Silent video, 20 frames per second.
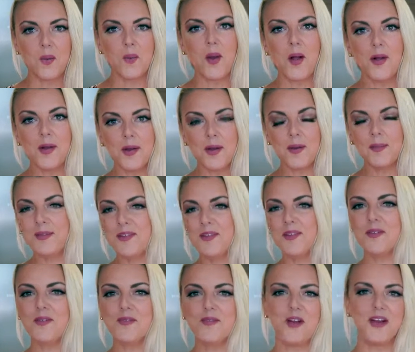Welcome
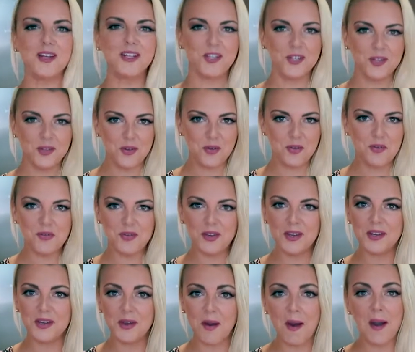to the French
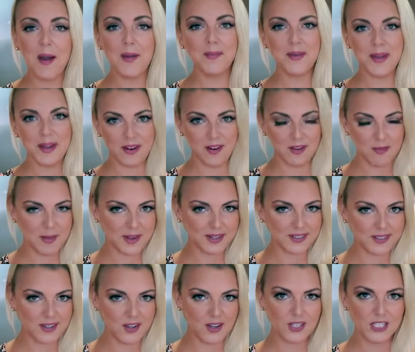Newfy. I'm Erin
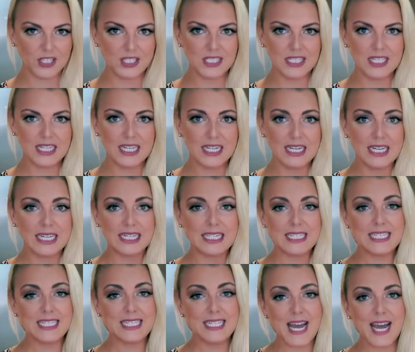MacDonald.
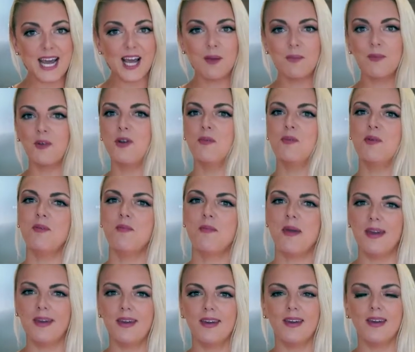Today I'm going to be
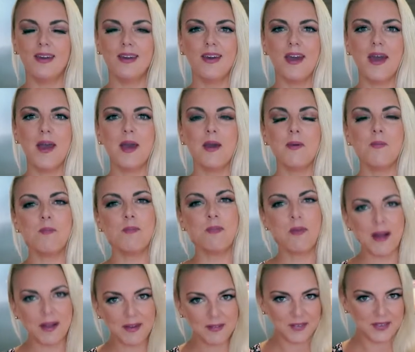making a
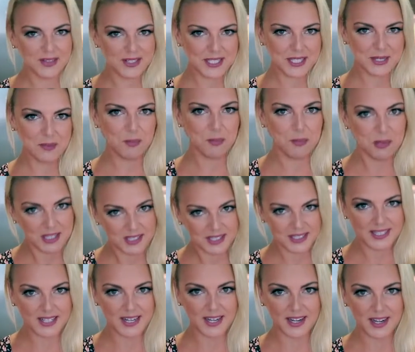breakfast
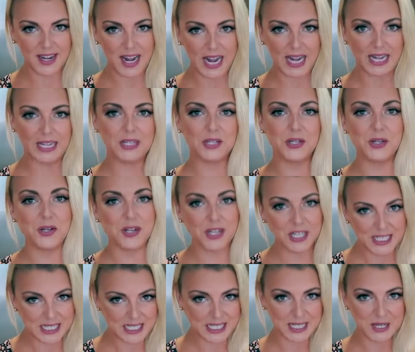pizza and you're
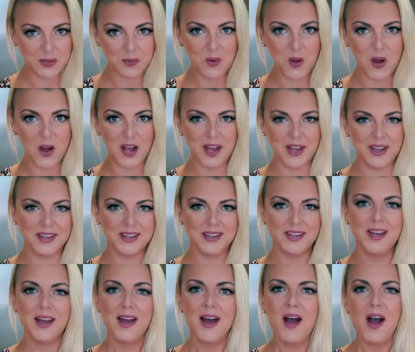going to see
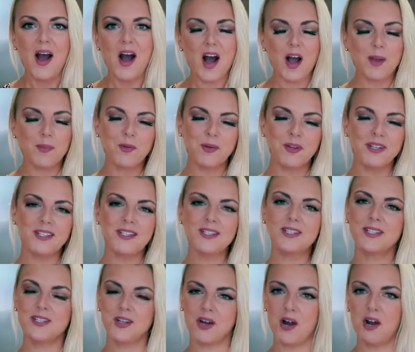why. I'm going to
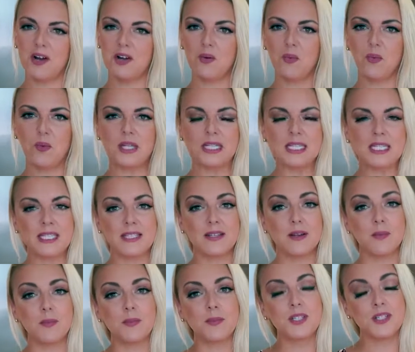start with
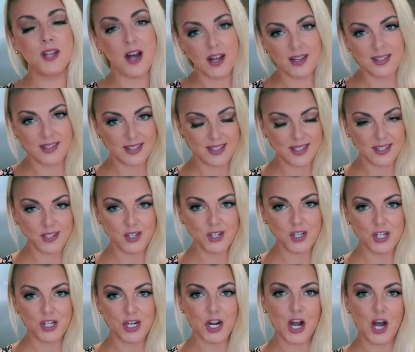some
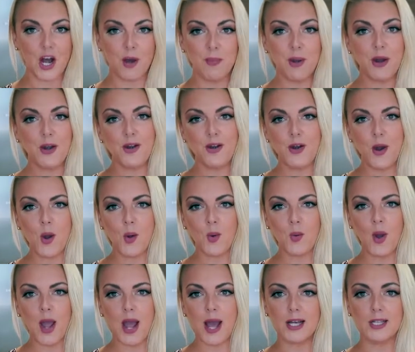sausage, better
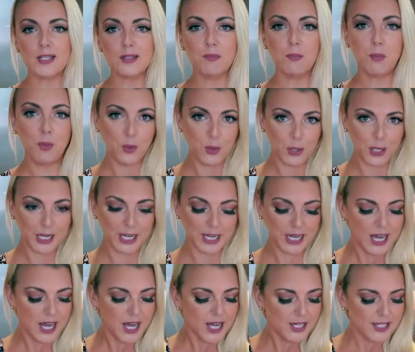known as pudding.
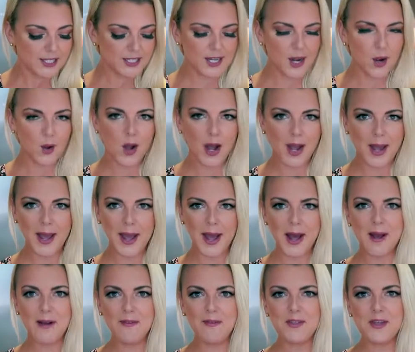So I
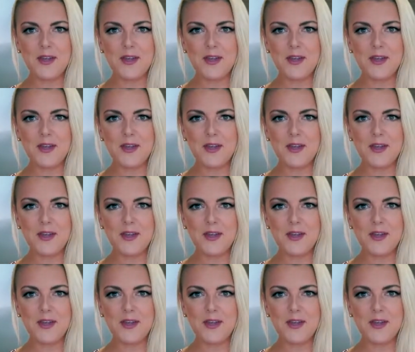have